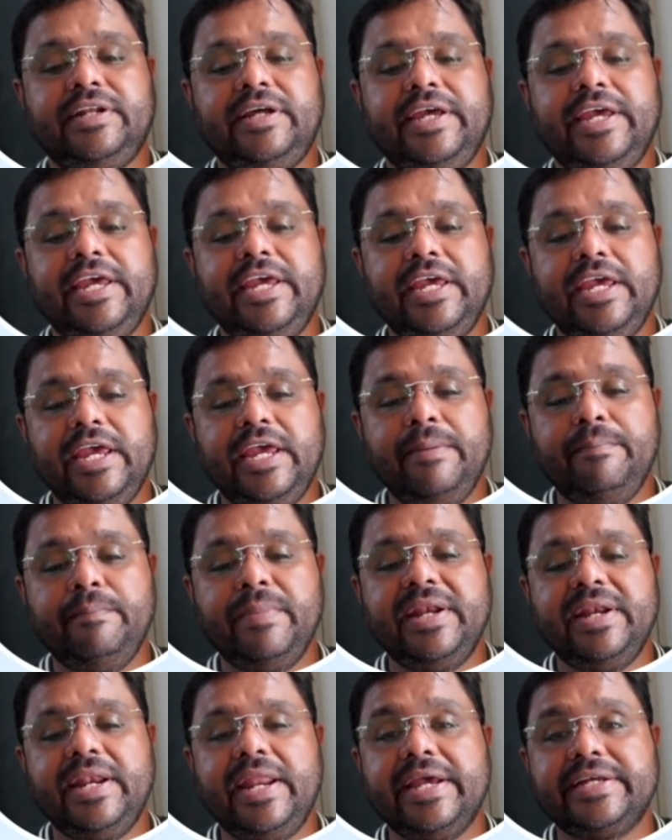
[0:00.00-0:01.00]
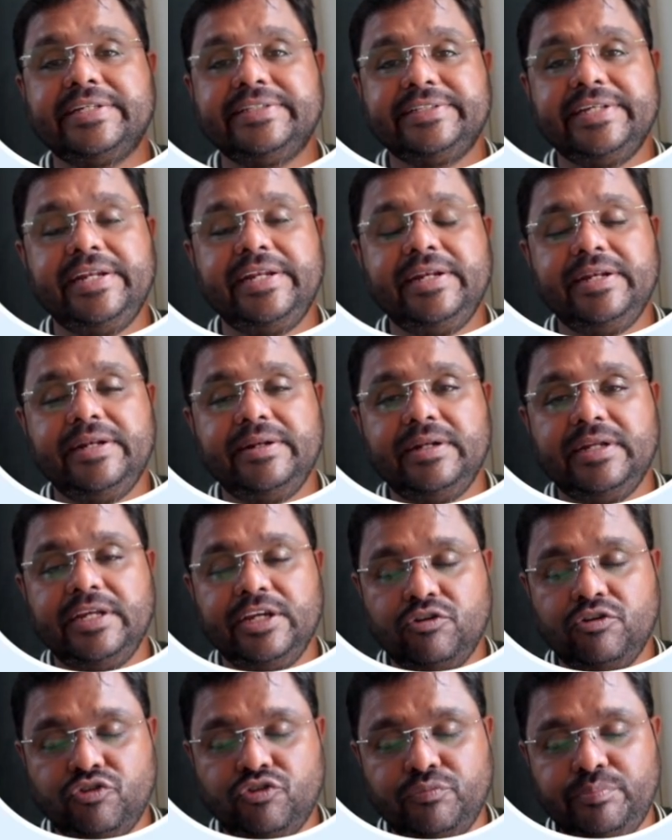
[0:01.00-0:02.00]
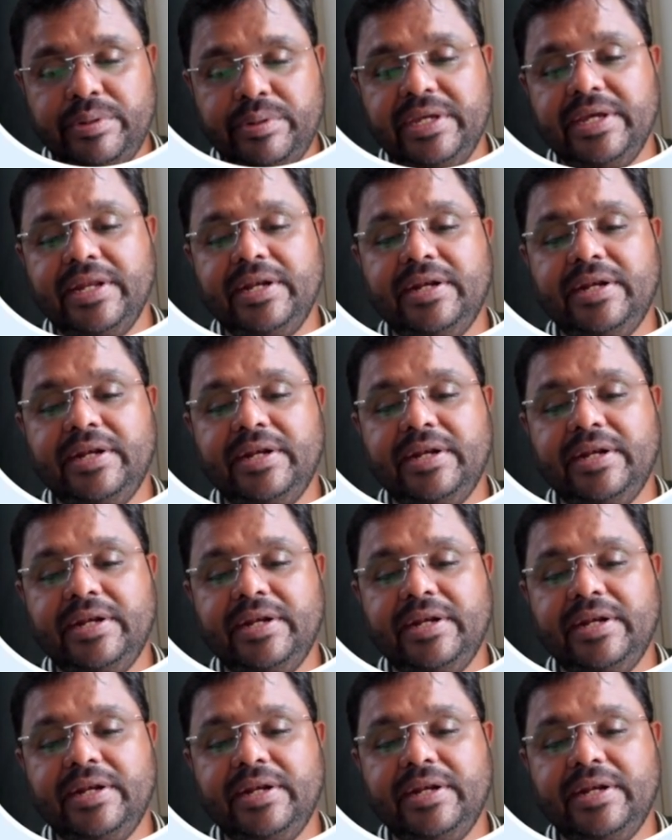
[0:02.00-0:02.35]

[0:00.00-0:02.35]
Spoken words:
amnxn equal to bn,